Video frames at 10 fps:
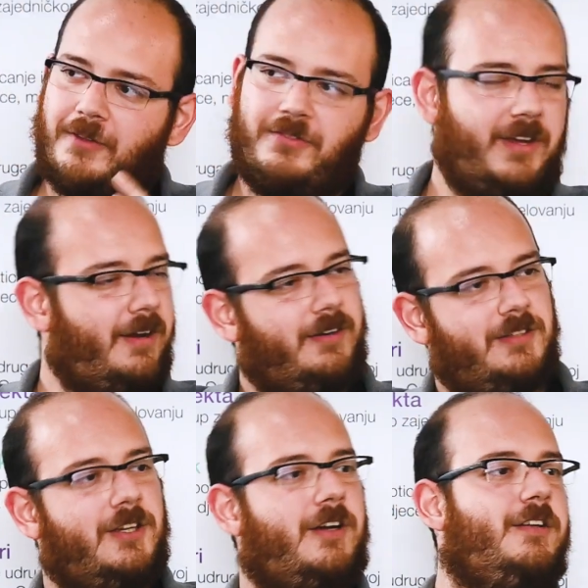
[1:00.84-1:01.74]
out there
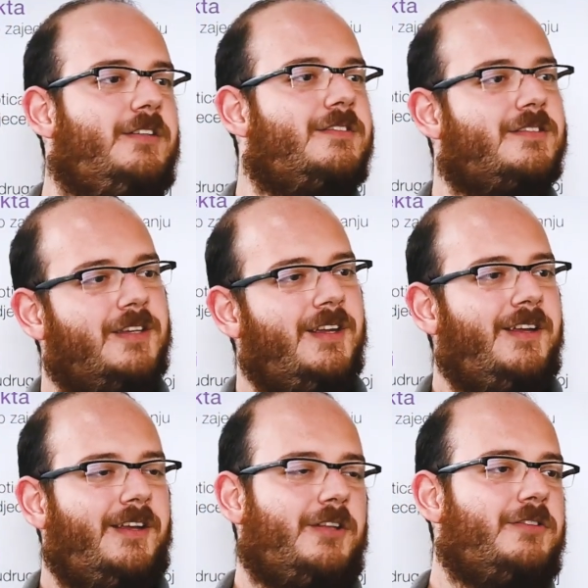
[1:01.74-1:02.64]
in the audience
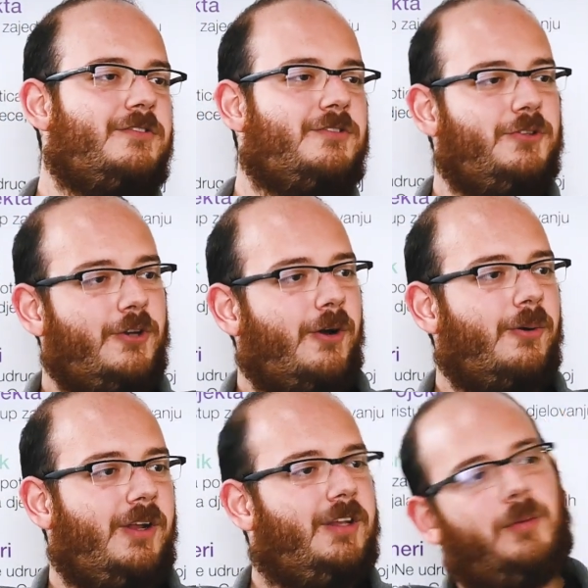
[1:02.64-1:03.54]
to
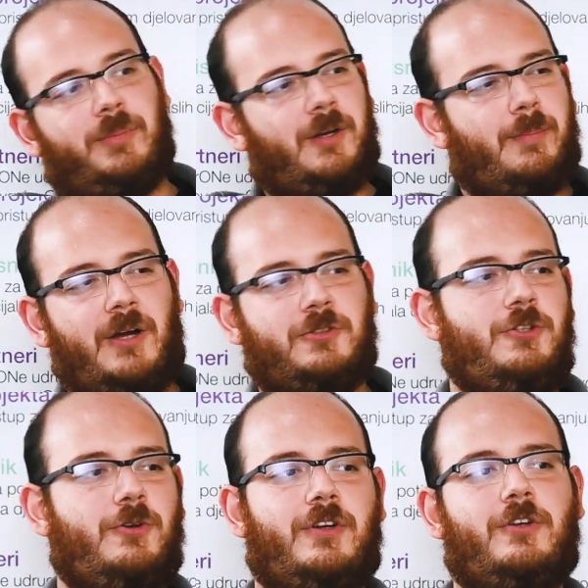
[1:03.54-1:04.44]
know a little bit
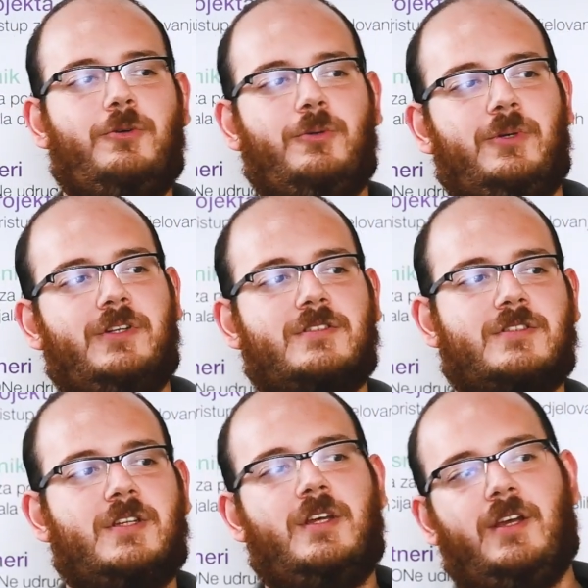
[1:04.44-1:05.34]
about you and who
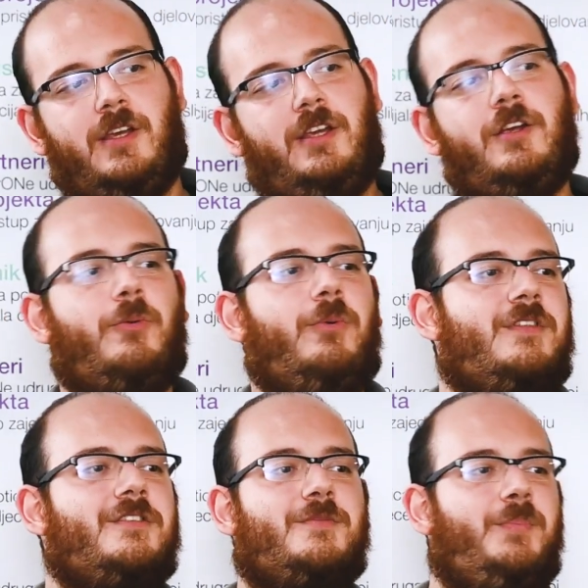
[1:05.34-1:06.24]
is here
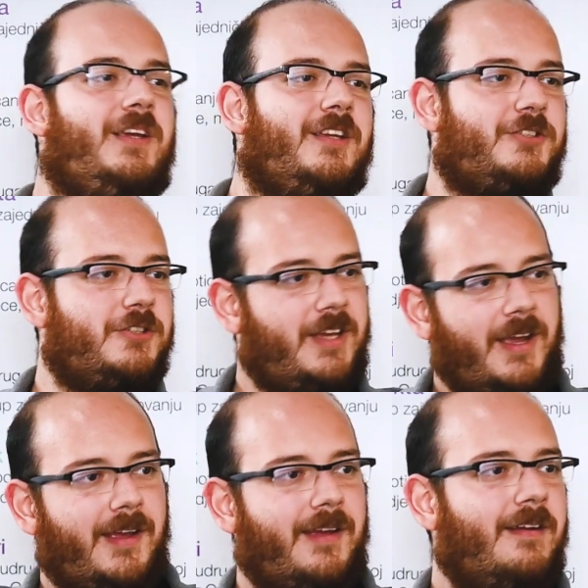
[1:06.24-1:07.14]
with us speaking
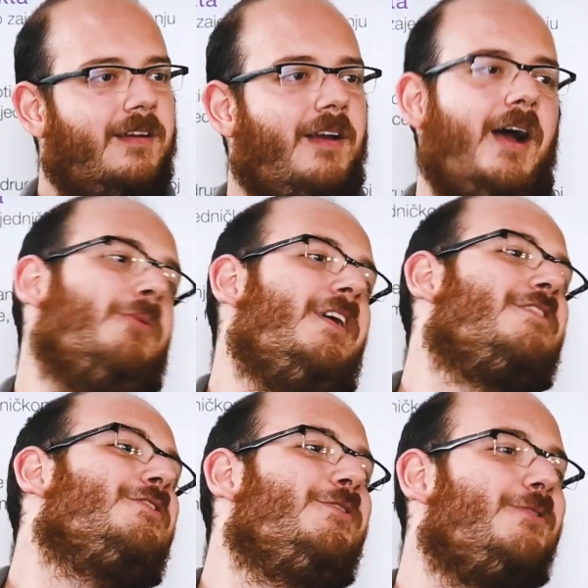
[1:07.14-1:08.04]
today, I would
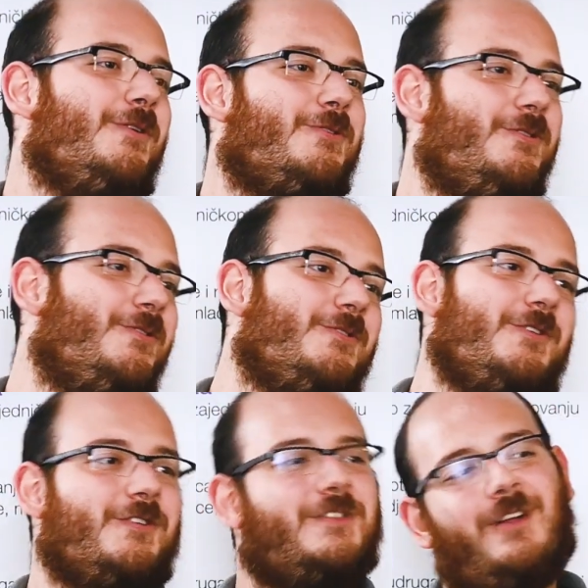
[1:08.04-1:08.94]
ask you to
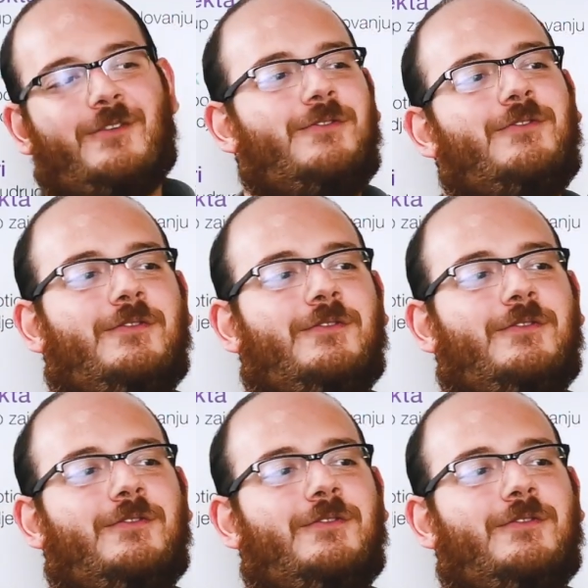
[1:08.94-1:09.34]
introduce yourself